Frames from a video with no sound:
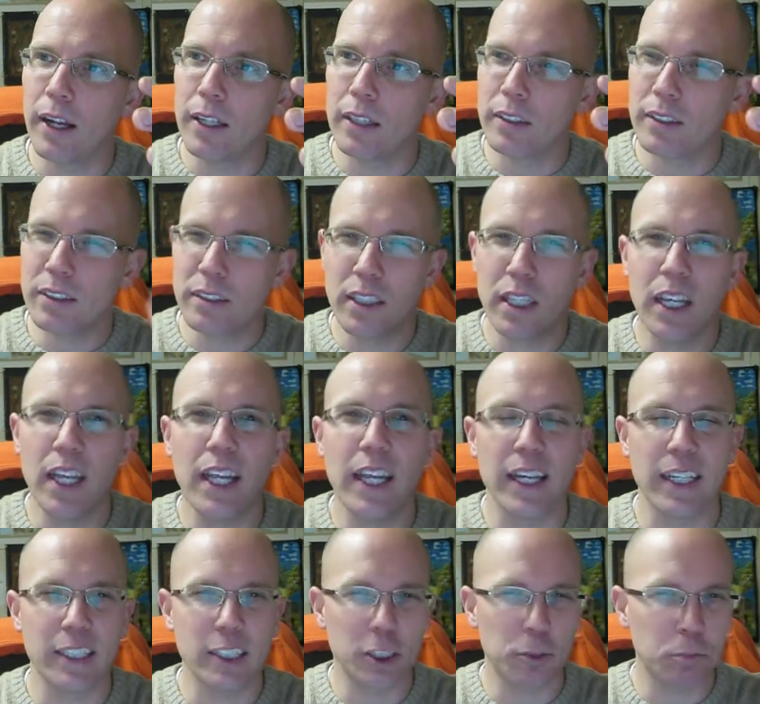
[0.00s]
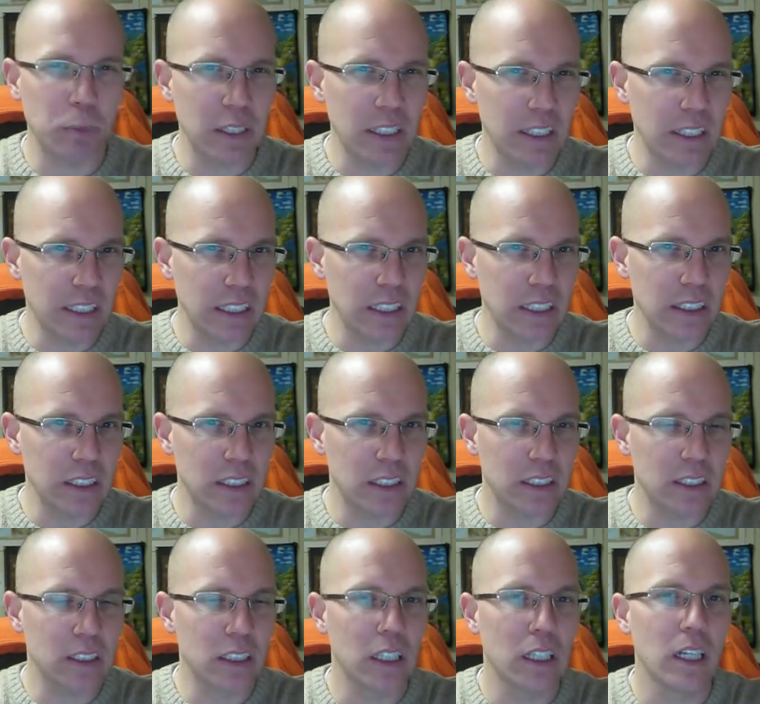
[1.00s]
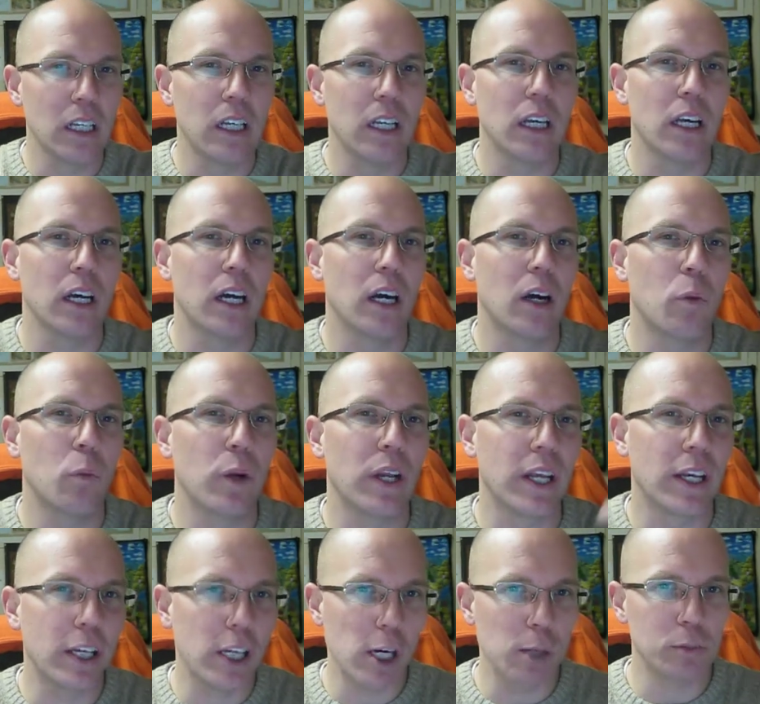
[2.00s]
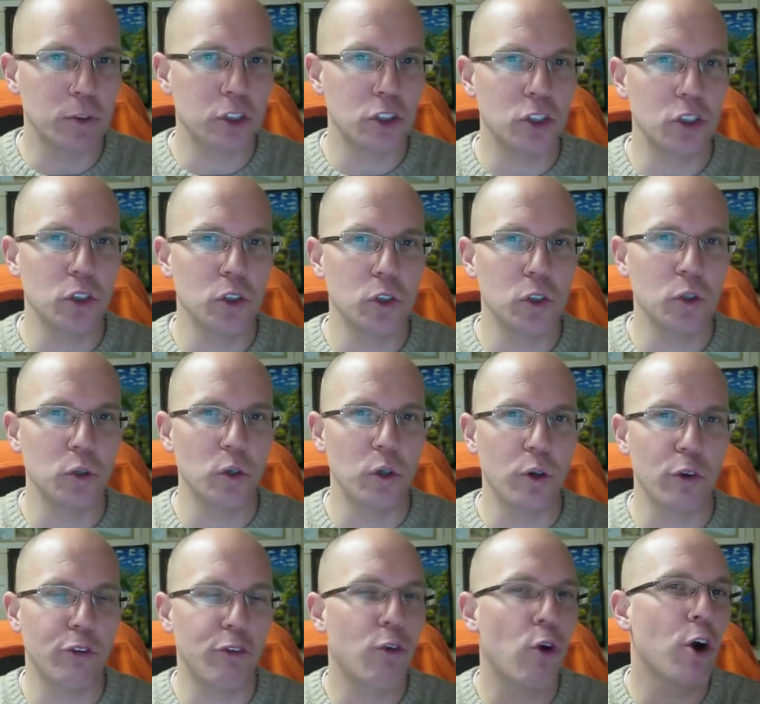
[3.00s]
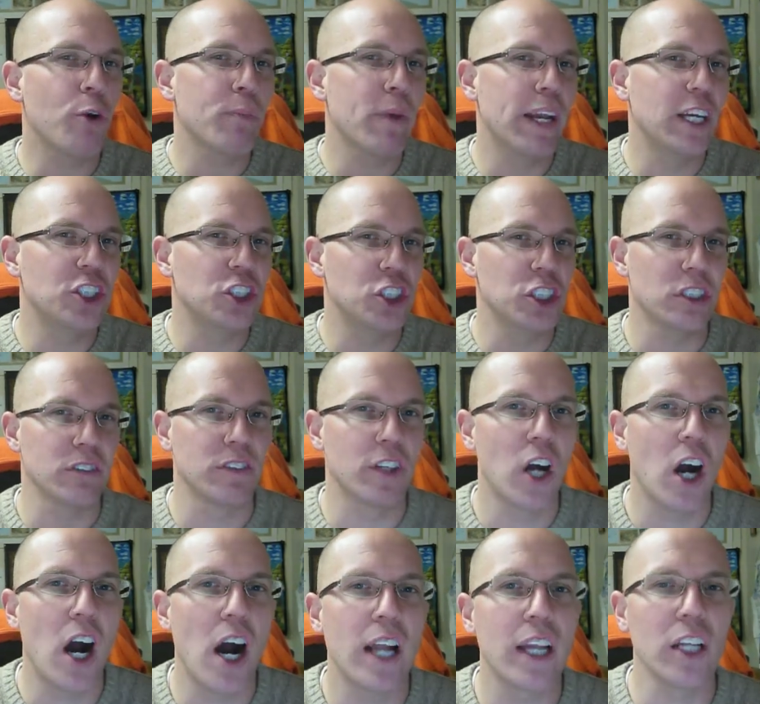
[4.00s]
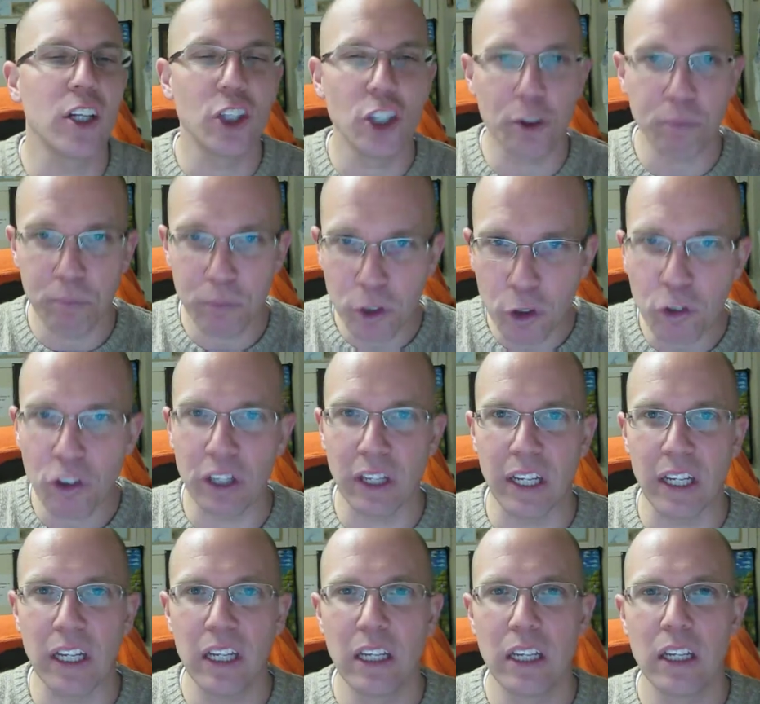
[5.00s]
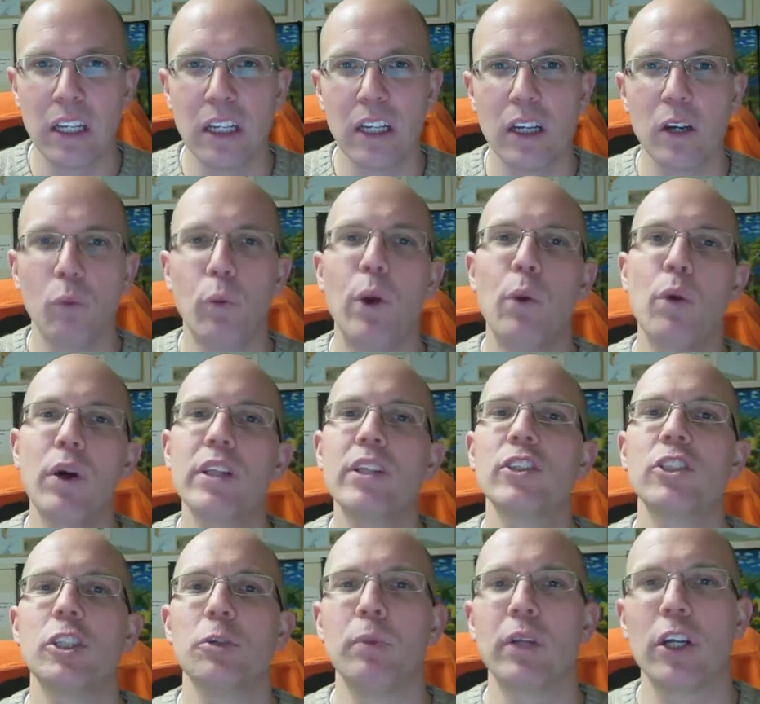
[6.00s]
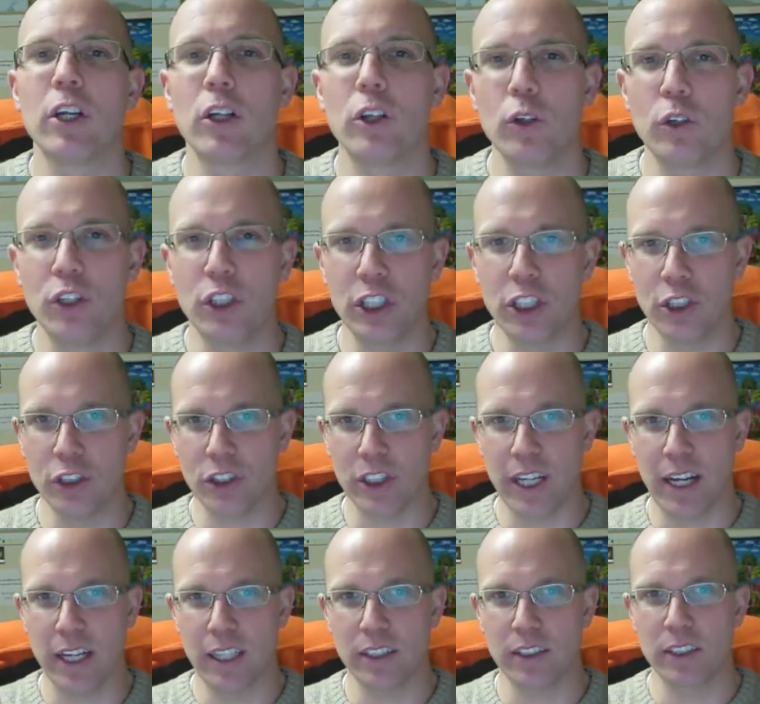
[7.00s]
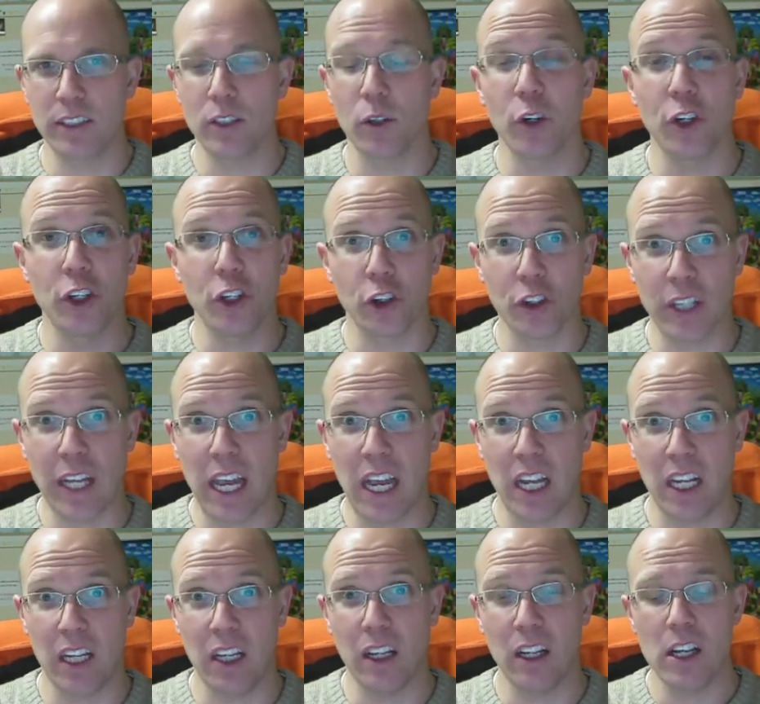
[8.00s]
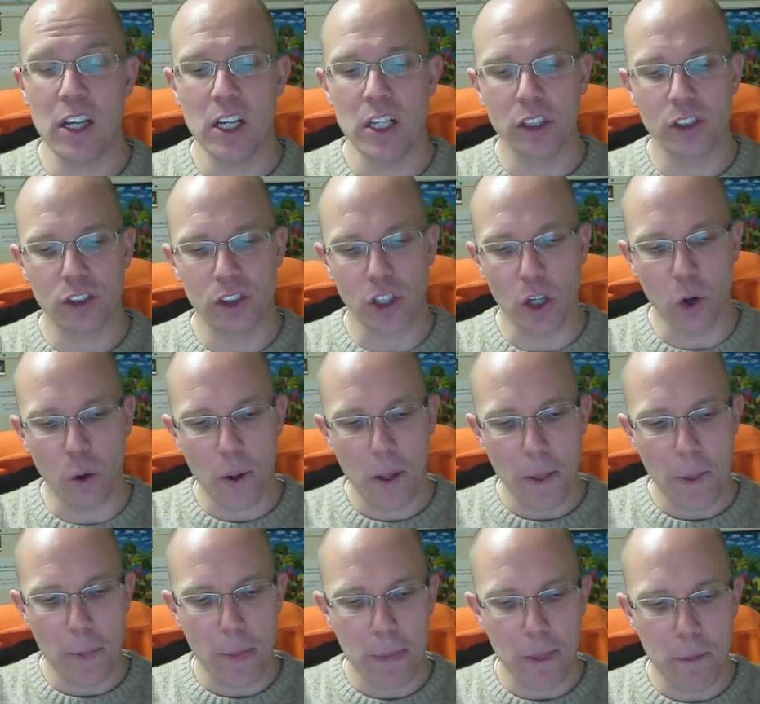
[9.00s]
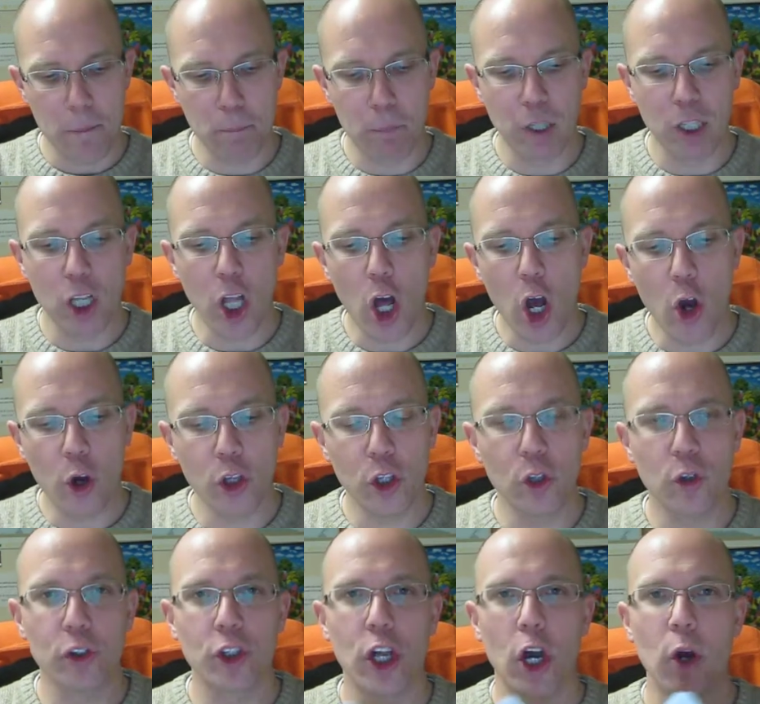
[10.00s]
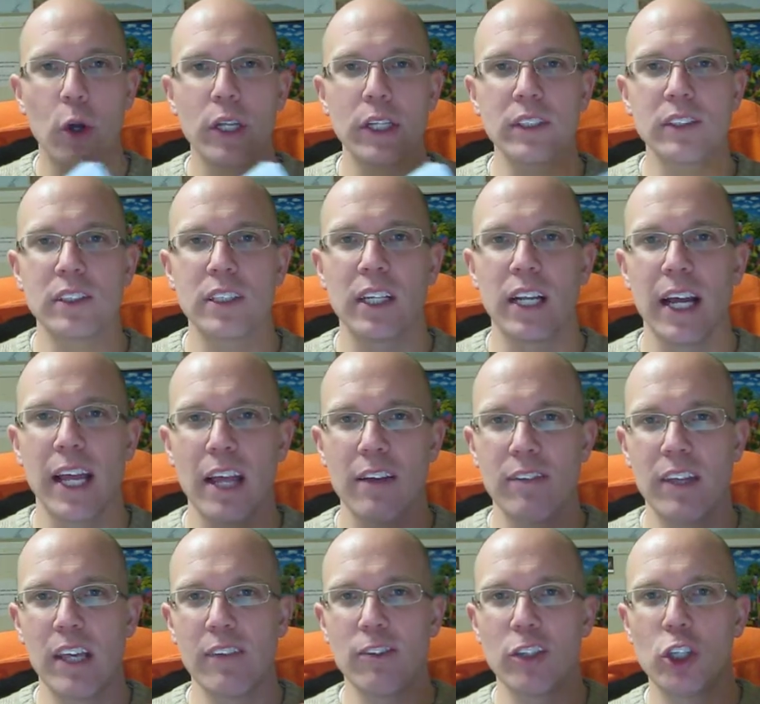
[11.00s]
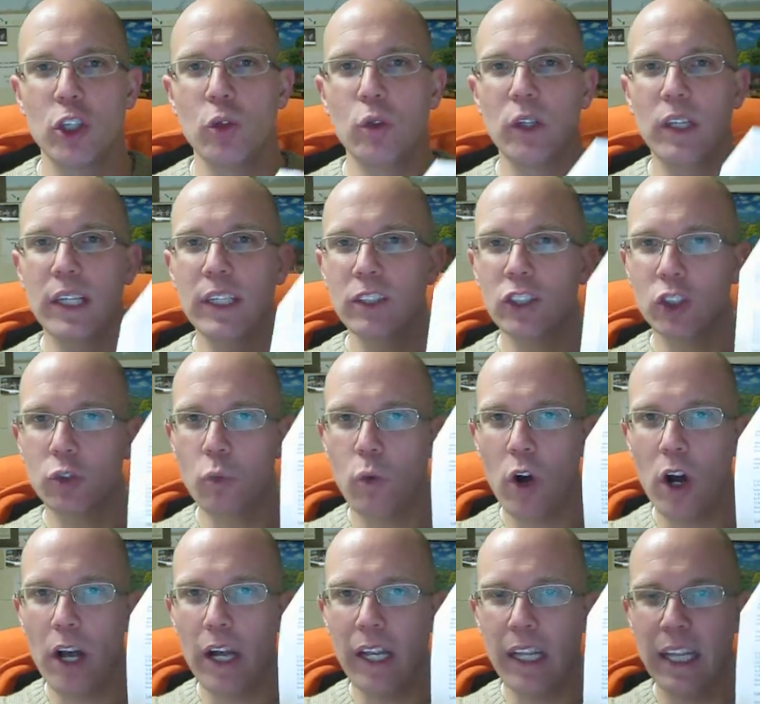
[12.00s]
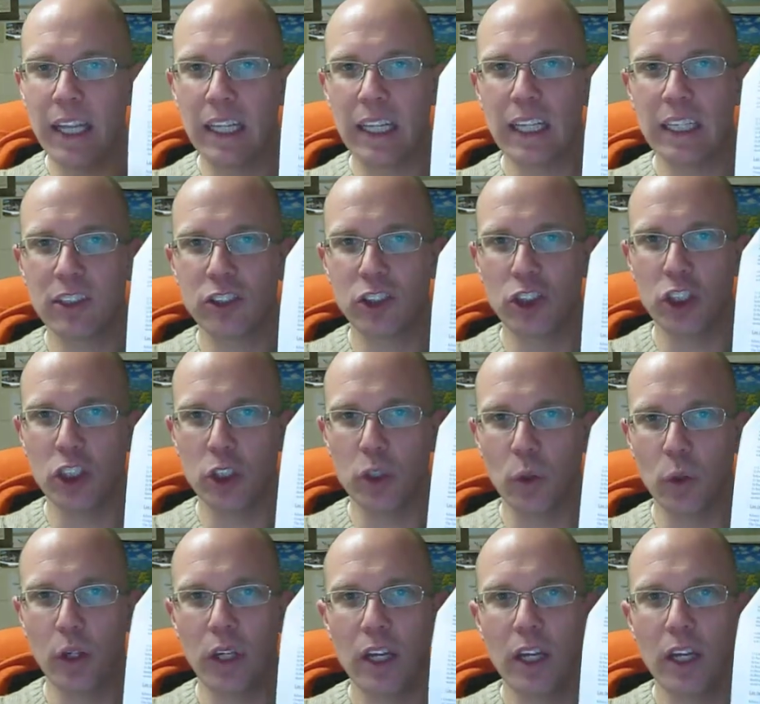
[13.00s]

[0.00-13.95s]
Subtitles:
see, experience when it comes to formation of God and community, we want this to be included in your text or in your canon. So below, you'll notice that I have given you list 1 and list 2.